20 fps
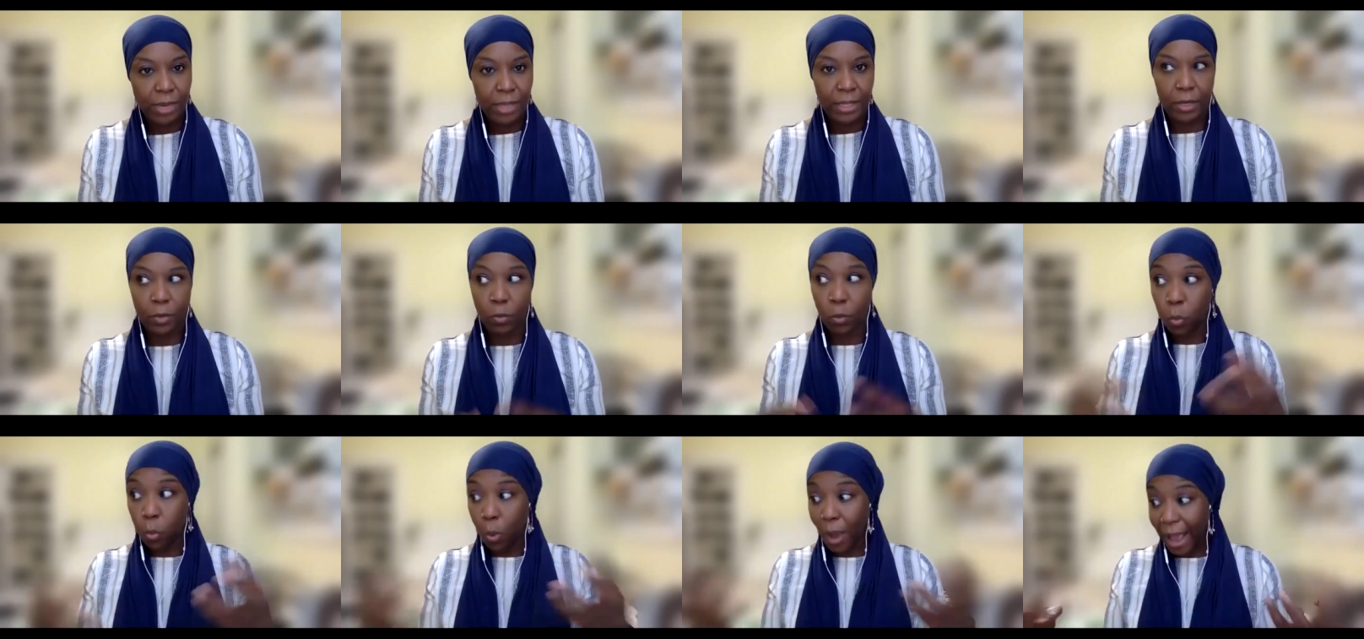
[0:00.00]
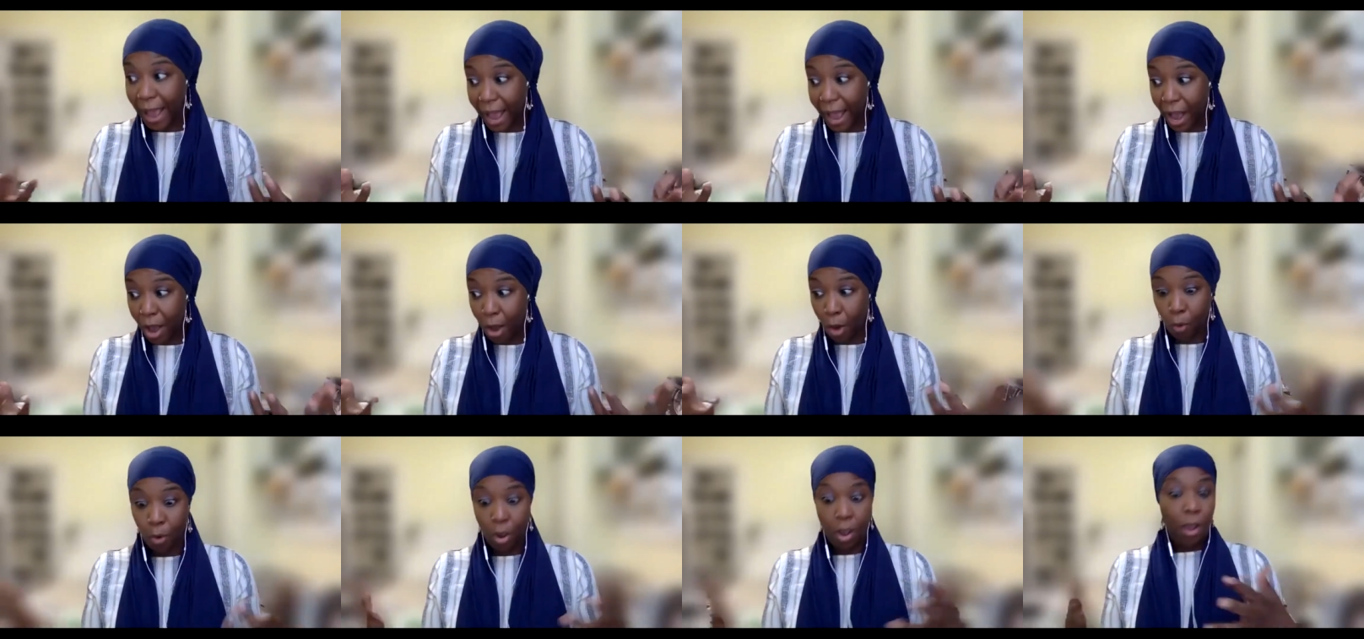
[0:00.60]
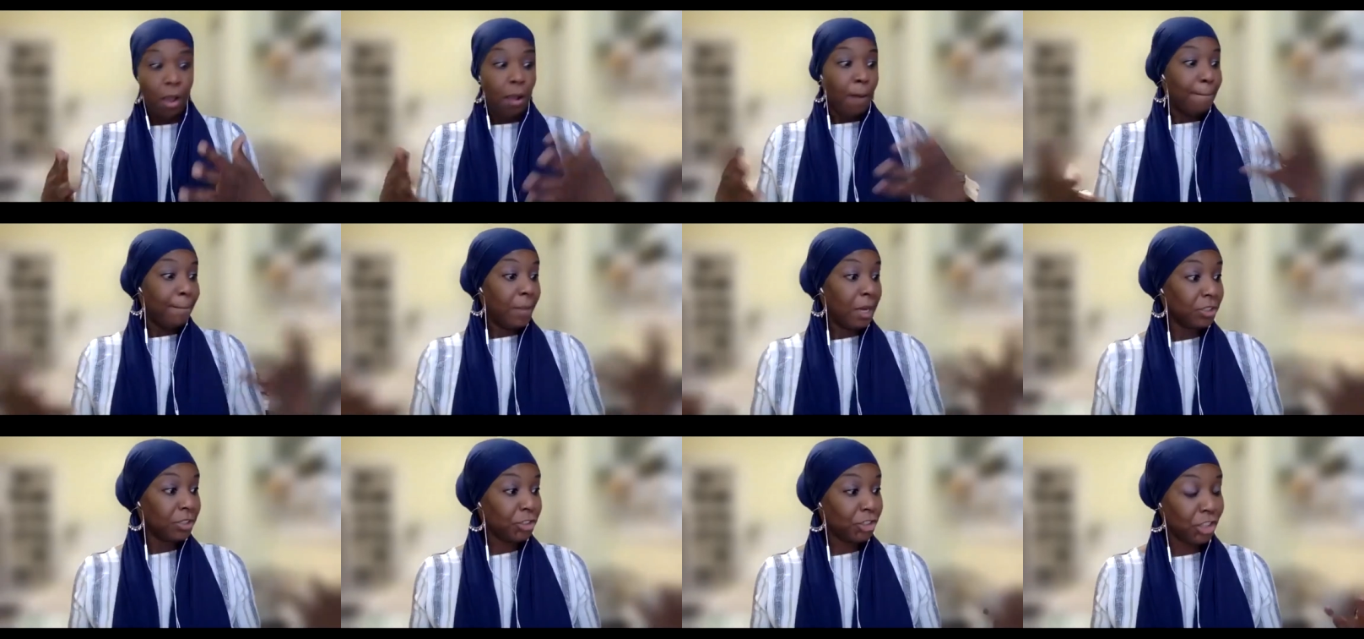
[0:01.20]
Like, wow,
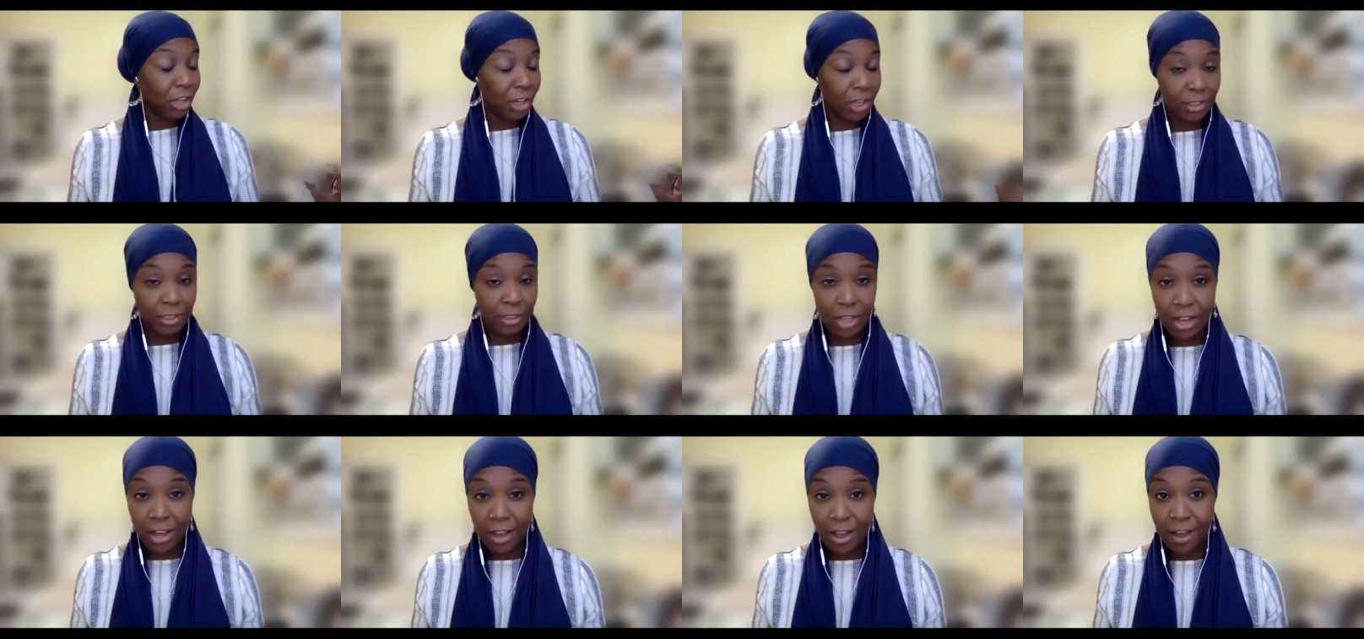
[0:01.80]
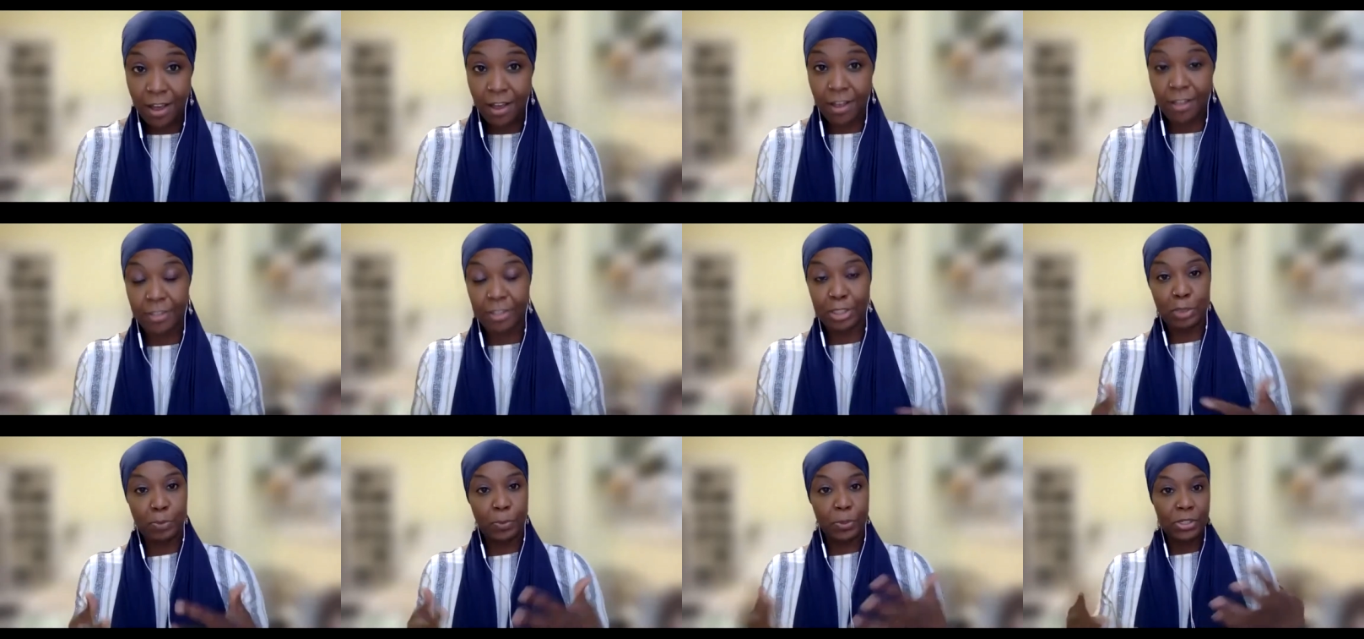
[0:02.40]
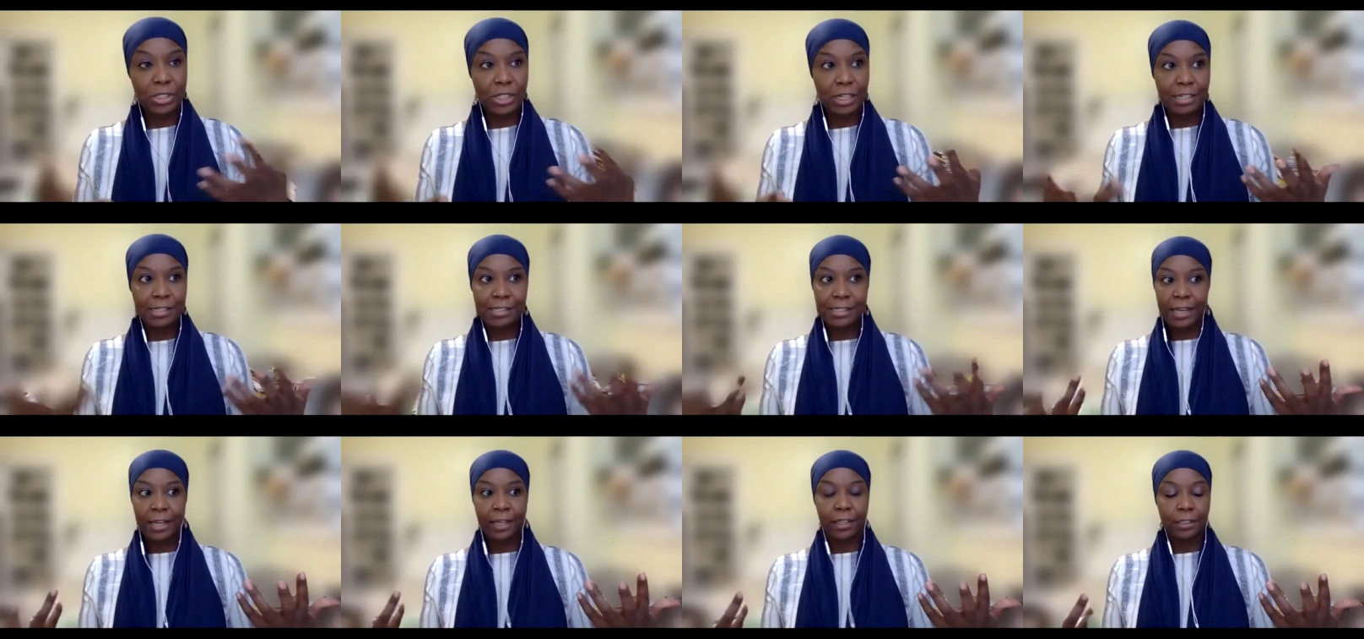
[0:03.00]
mashallah, this person
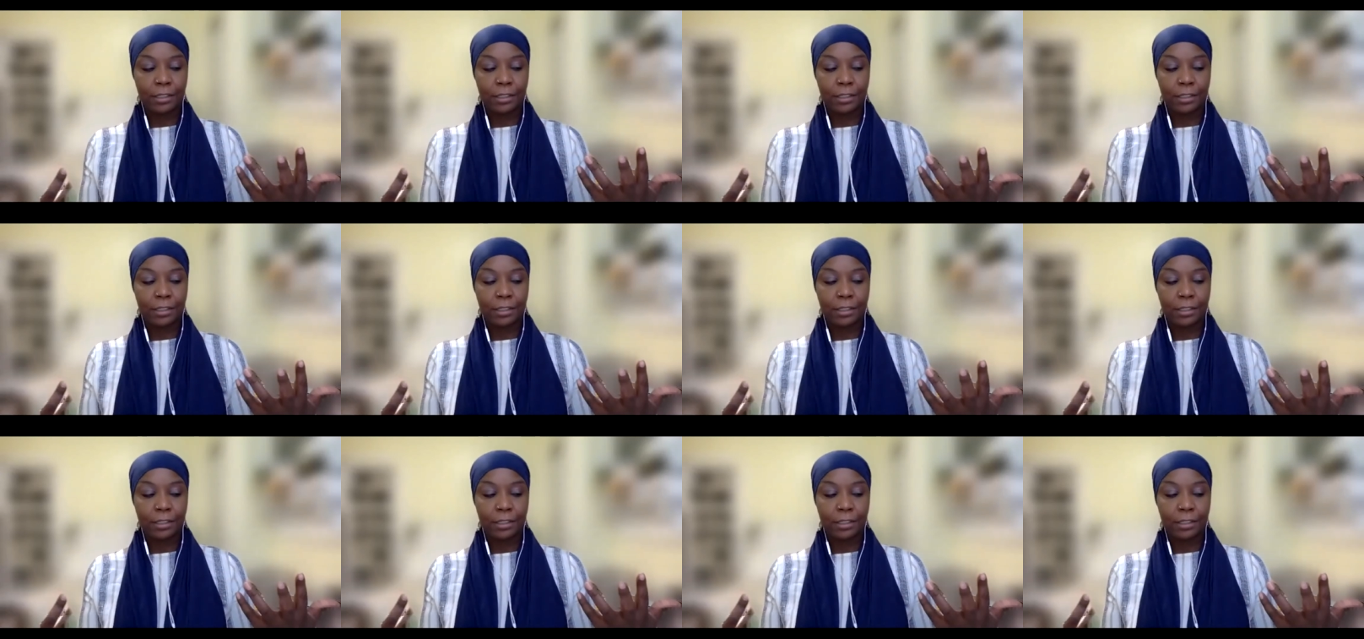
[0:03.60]
is like,